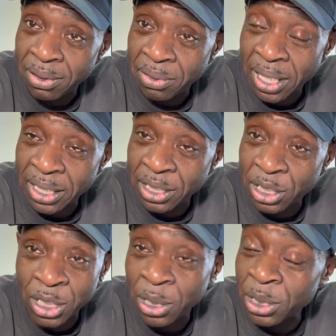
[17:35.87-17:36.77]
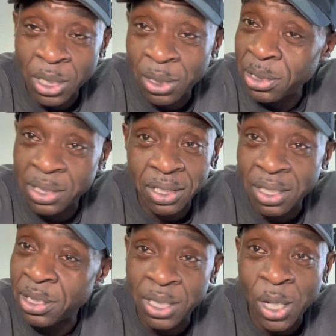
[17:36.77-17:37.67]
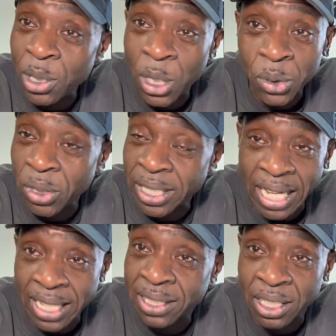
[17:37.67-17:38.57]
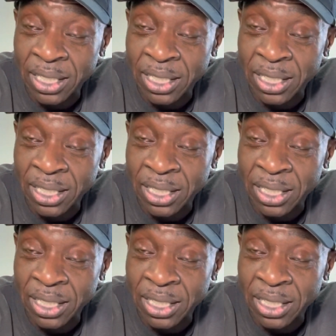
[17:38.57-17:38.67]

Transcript: Right, you're no longer a gangster.